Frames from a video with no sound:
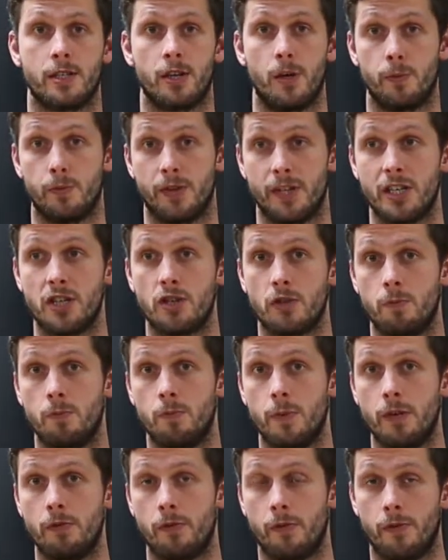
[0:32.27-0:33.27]
So this
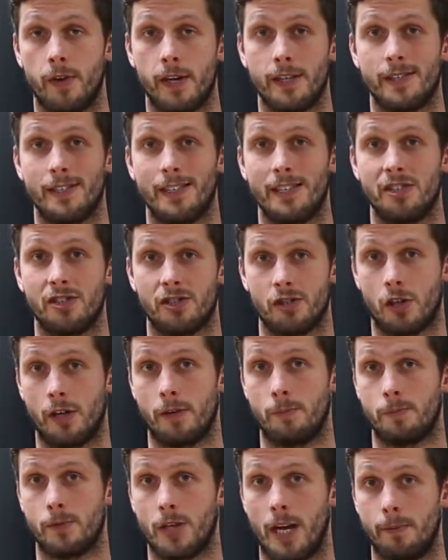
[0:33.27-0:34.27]
should be reflected in the
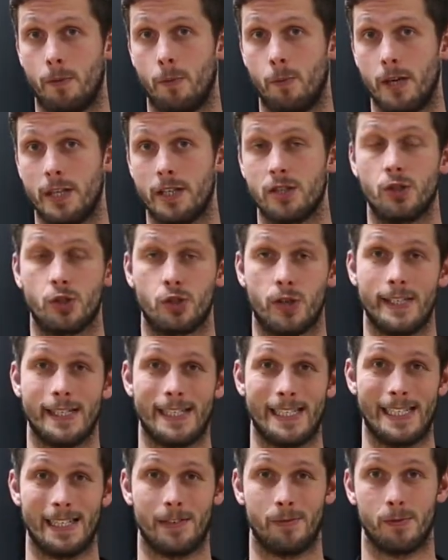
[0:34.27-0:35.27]
type of weights you're trying
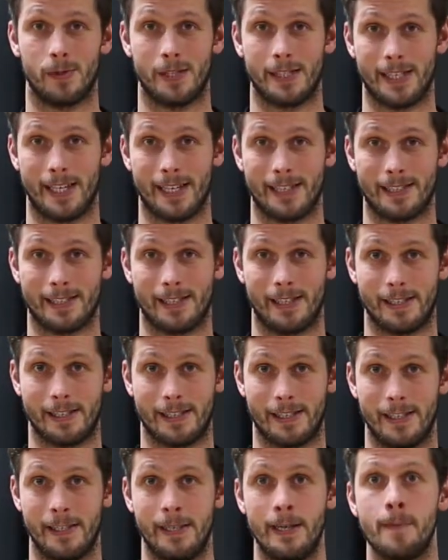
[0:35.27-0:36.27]
to lift with this exercise.